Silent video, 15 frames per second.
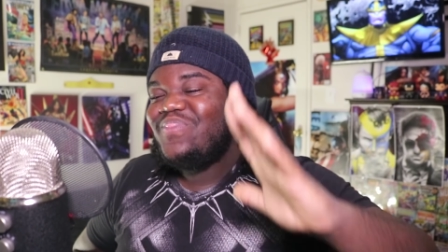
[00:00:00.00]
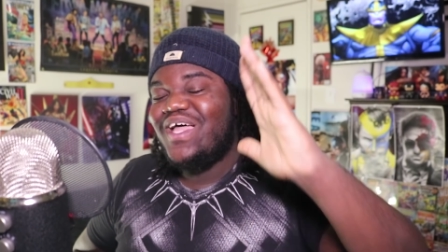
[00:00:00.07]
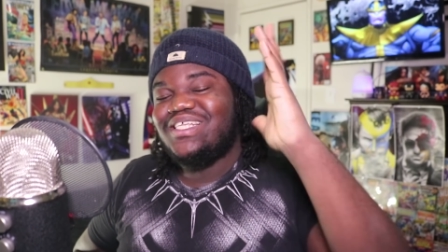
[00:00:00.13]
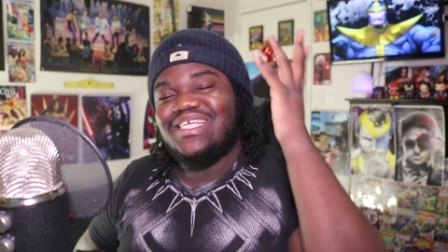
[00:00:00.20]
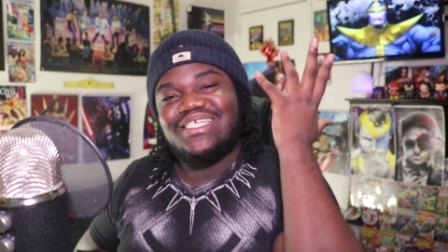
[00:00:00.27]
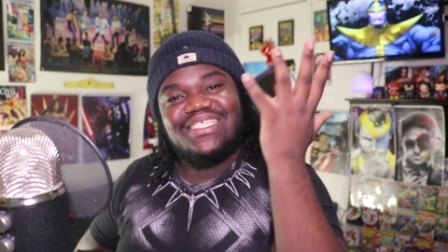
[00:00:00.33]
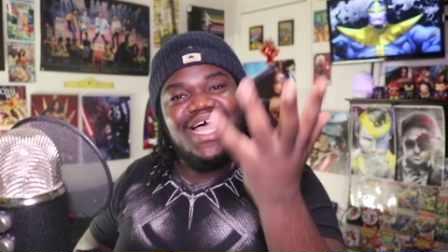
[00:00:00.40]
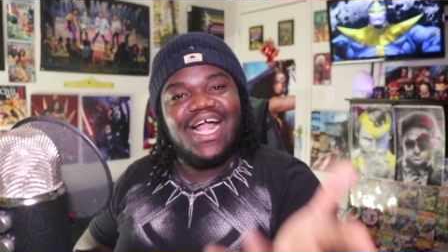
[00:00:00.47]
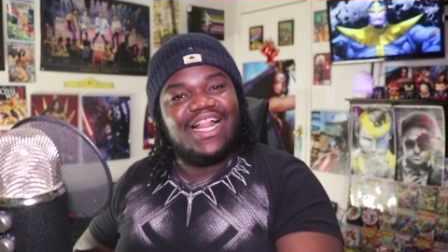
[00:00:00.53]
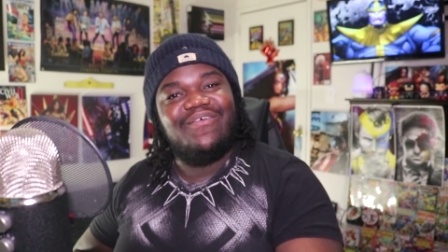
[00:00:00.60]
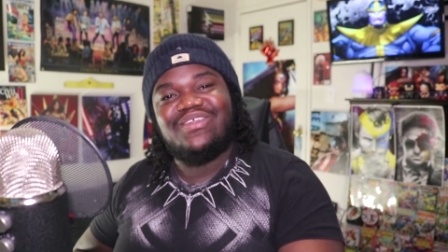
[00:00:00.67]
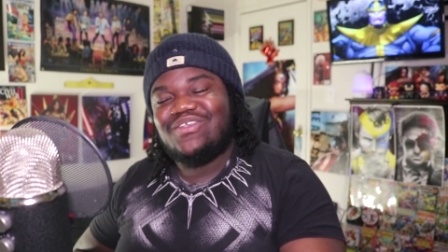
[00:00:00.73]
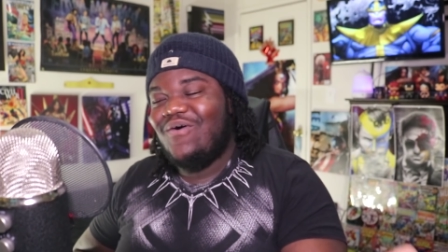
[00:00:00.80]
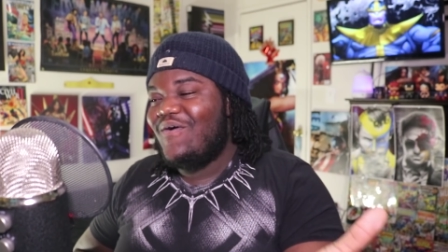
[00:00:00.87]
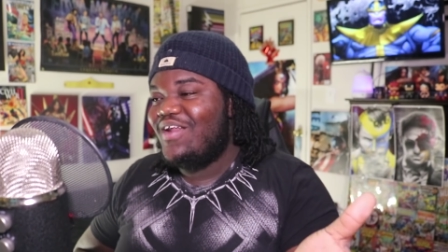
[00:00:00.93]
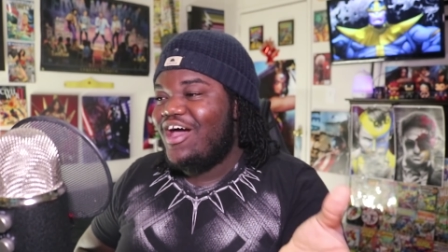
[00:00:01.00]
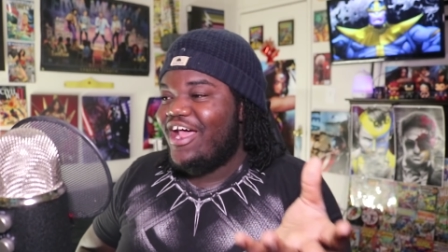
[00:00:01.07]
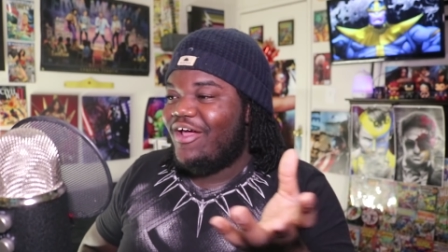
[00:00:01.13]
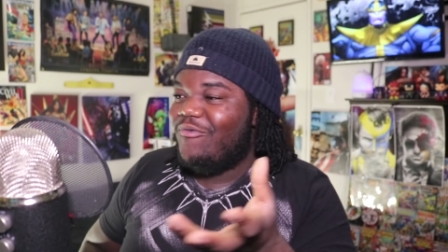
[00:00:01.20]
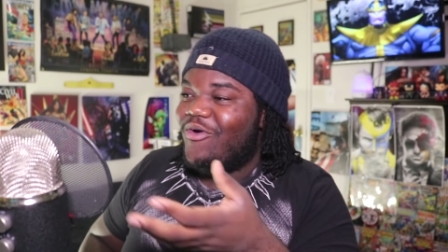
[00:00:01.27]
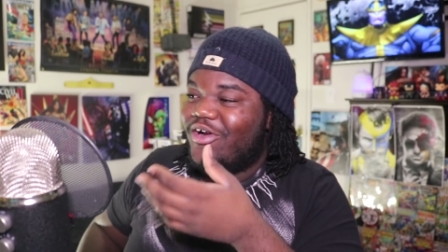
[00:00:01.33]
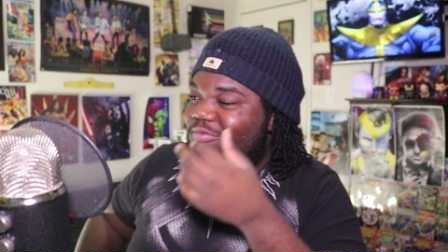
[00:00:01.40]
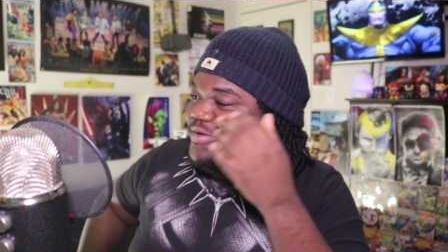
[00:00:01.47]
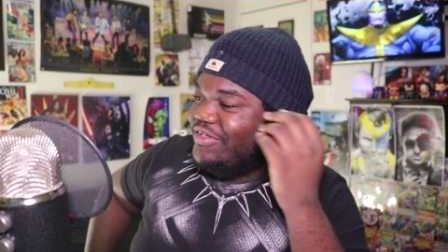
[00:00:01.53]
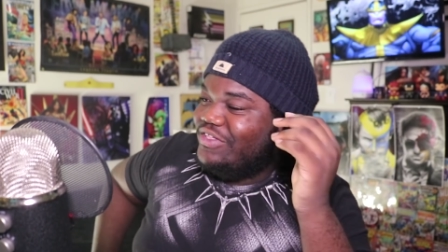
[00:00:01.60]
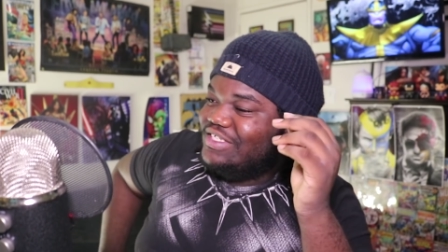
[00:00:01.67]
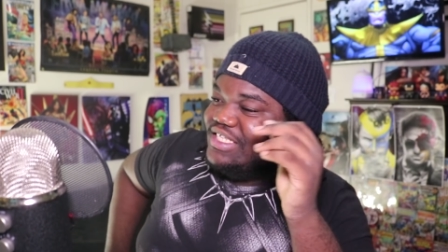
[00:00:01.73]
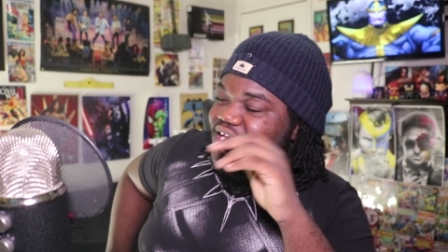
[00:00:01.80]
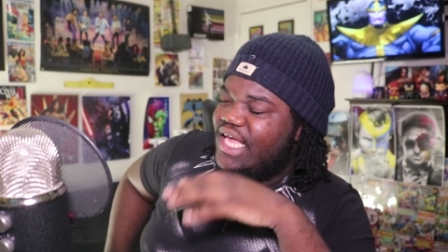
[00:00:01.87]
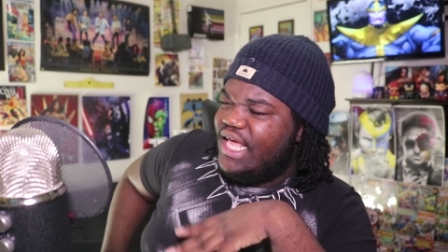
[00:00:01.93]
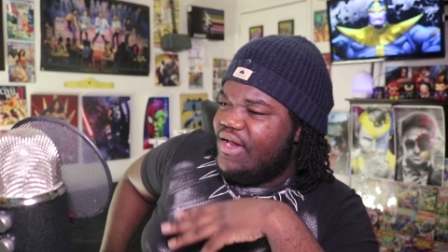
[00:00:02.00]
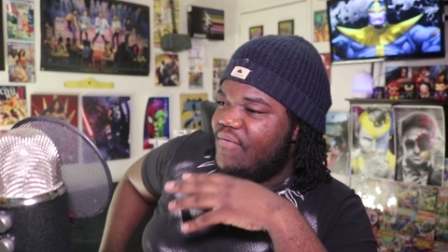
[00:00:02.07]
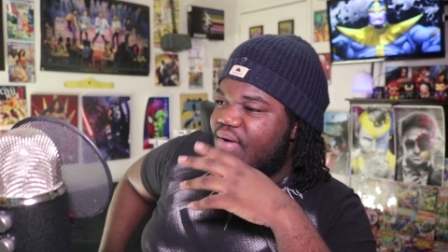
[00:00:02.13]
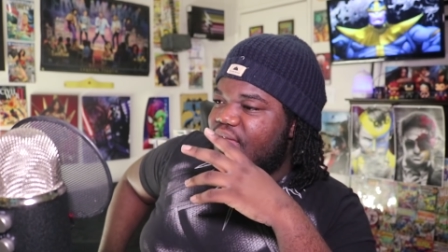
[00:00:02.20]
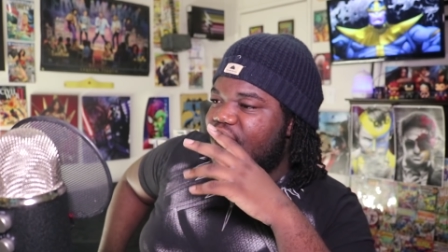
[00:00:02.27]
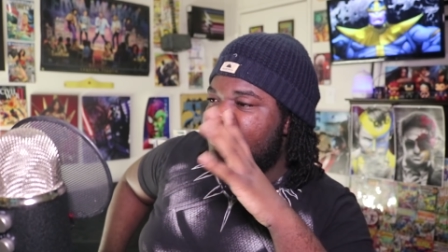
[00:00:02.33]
That's exactly what's going on at Warner Brothers. Like, you know what?